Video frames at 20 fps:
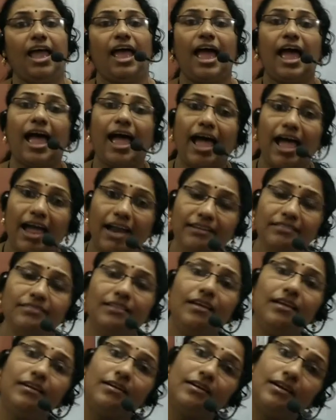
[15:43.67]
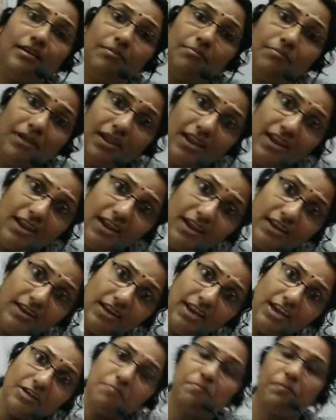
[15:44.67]
and the
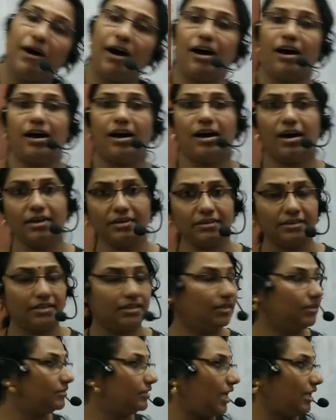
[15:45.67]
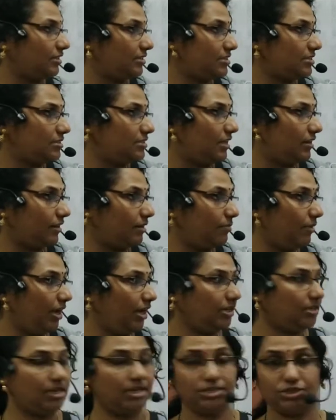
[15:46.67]
remaining part, that is the
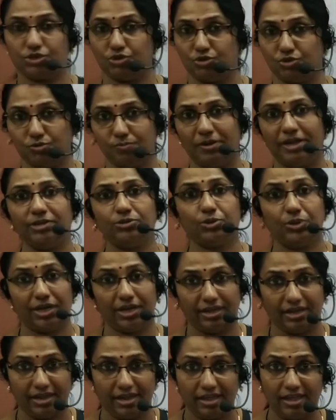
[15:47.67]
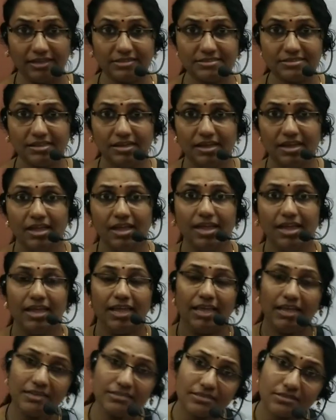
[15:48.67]
remaining 2/3s,
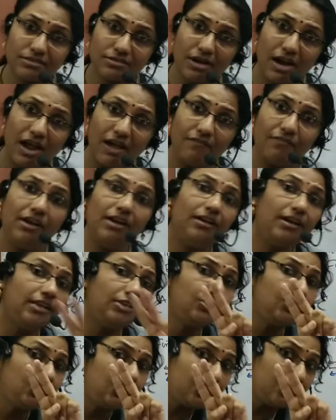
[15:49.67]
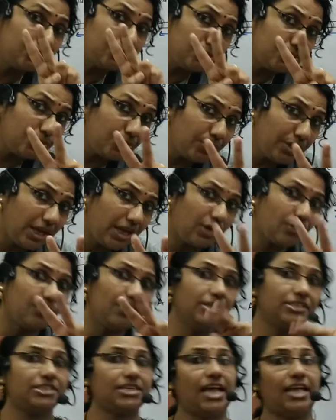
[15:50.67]
is travelled in 2
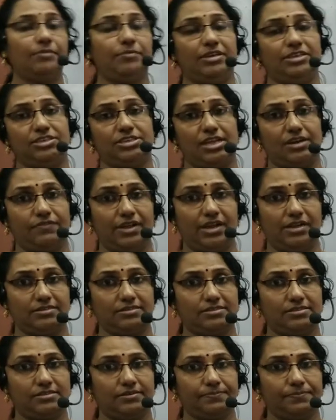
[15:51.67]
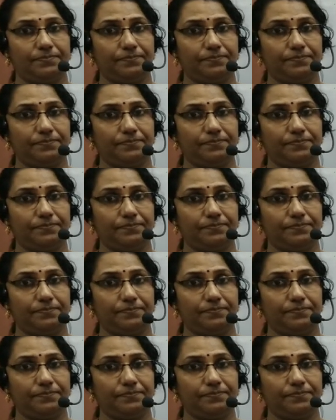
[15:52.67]
equal time intervals.